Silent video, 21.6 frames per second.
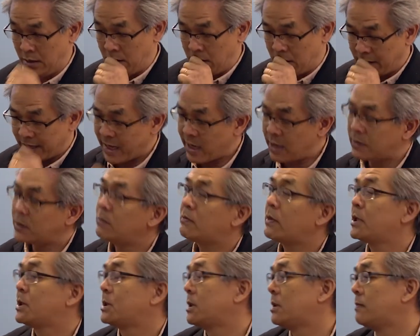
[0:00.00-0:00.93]
after
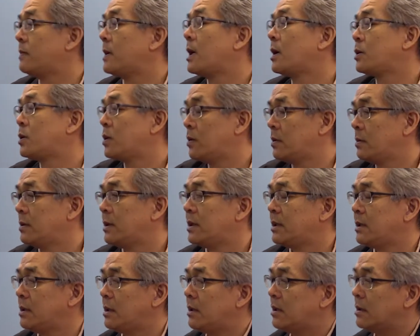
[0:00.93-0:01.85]
my shift, I go
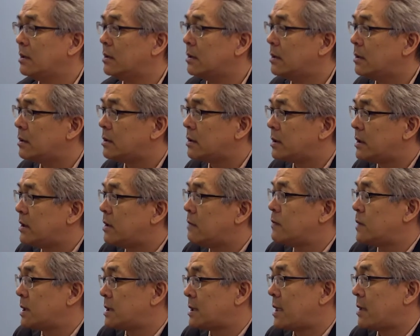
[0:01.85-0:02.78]
and, and
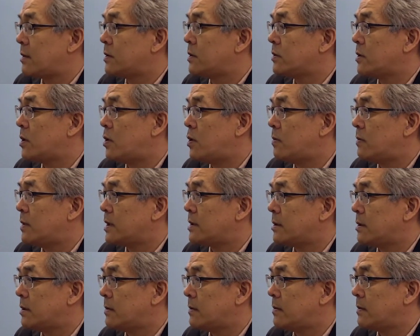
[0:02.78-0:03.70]
give this out to the
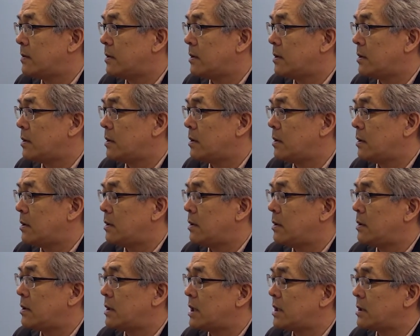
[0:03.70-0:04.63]
homeless of
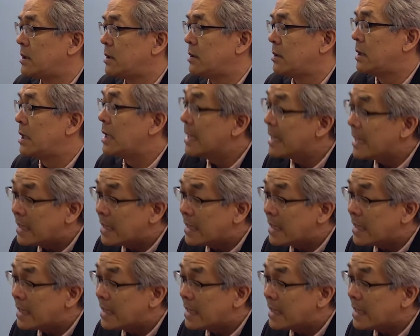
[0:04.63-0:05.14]
uh, London.